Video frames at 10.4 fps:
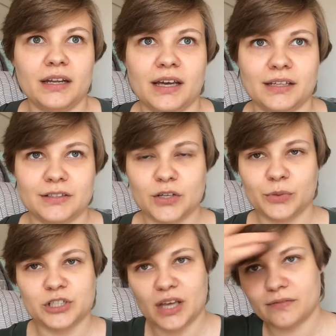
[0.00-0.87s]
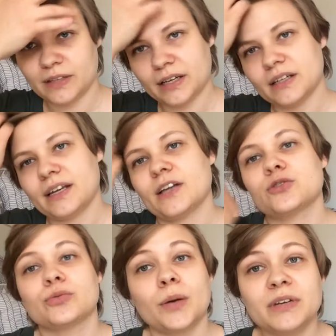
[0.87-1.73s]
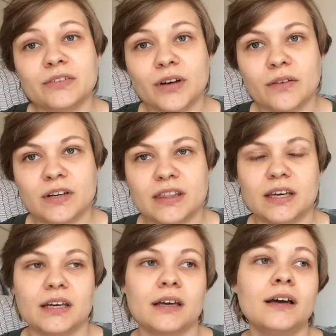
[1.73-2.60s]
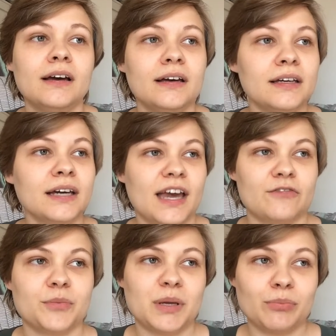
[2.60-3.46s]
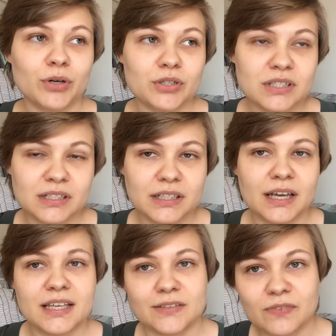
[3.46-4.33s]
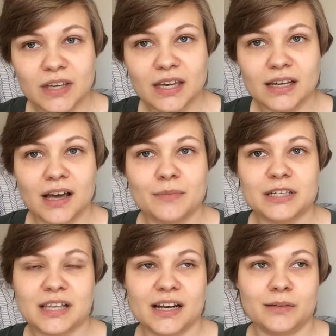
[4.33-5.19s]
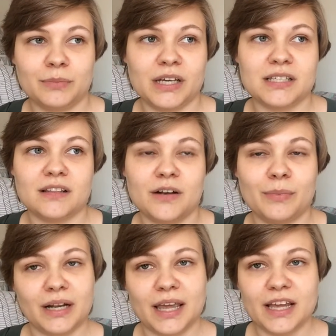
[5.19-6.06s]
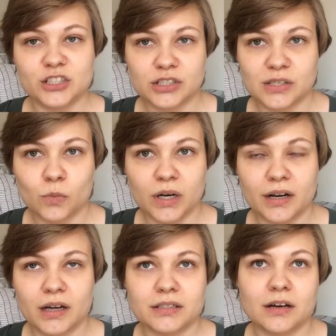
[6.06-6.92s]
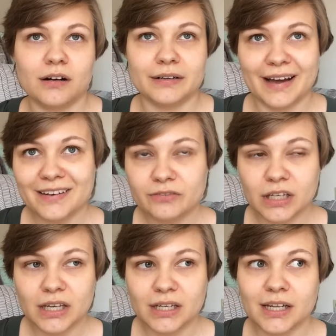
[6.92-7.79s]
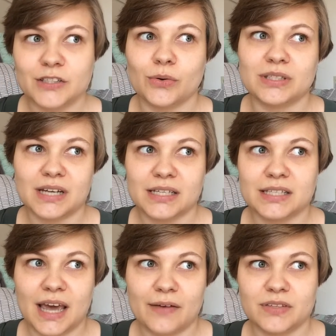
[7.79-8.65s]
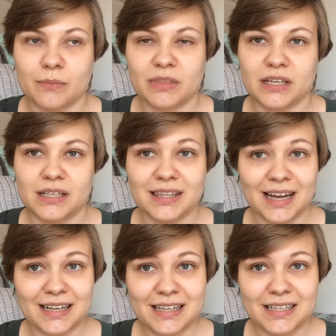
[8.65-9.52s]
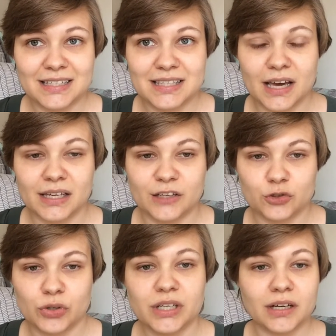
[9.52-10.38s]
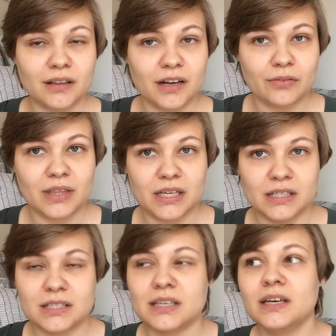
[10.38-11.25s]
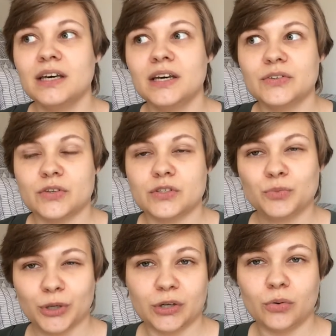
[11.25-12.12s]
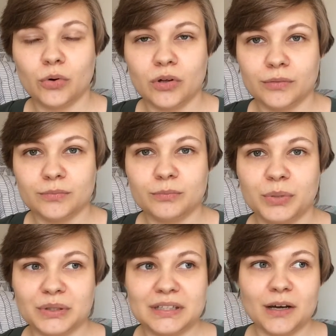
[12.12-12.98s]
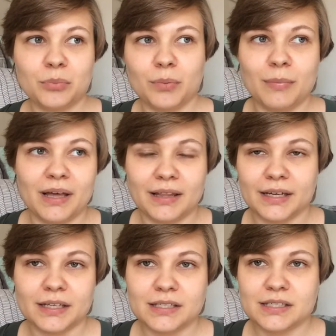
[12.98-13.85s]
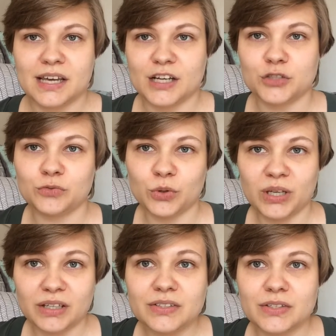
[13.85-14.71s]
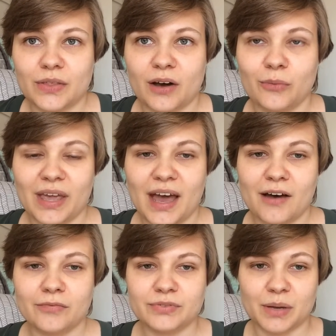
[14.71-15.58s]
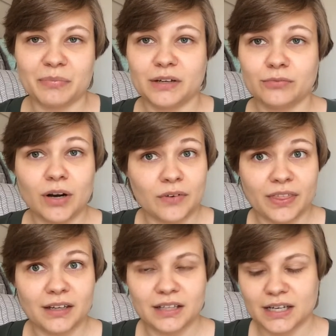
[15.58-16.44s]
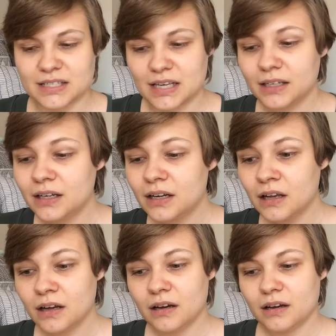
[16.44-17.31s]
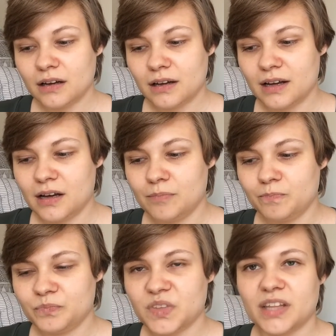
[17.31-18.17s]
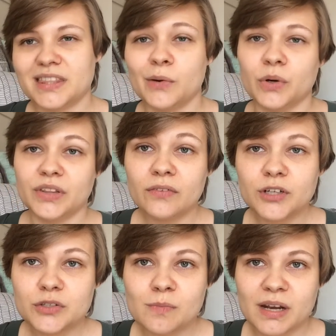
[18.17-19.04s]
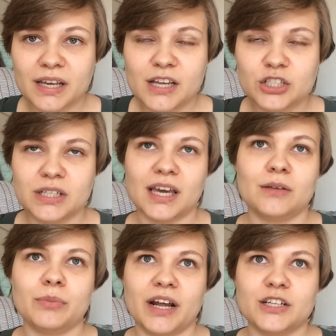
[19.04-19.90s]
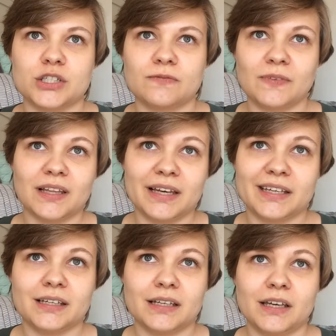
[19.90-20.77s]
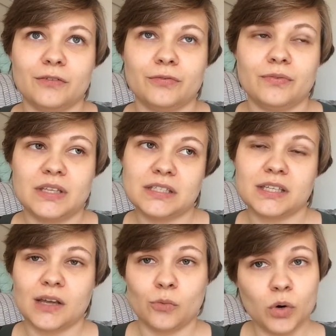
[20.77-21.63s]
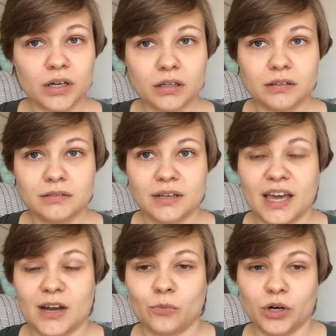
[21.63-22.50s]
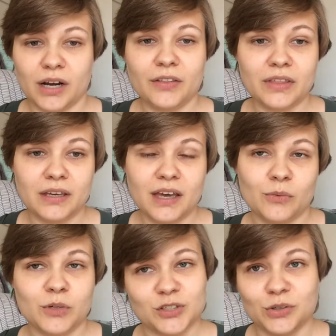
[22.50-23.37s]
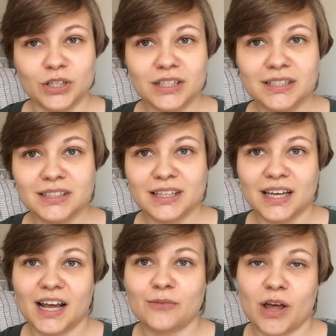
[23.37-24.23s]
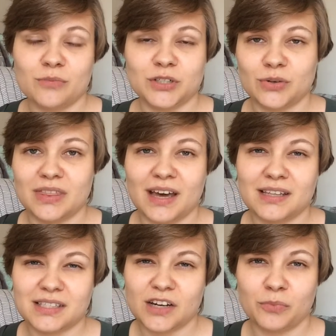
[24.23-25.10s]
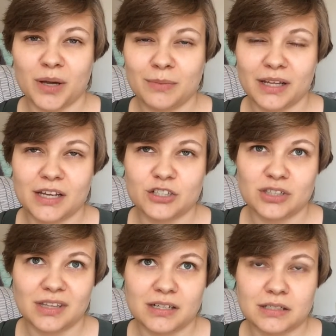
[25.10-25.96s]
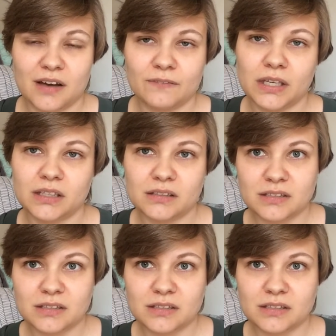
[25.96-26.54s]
And so we just have like a natural remedy for everything. And for me personally, as a vegan, I'm excited because a lot of medications and whatnot are not vegan. And so it's nice to have something that can treat a lot of things. So it's pretty cool building up my like stash of oils so that we have something for everything, like I said. Not that we'll never use medication again, but I just feel like if these can work and we're healthy and we're doing good, then I'd rather be doing that instead of buying medication that is not vegan.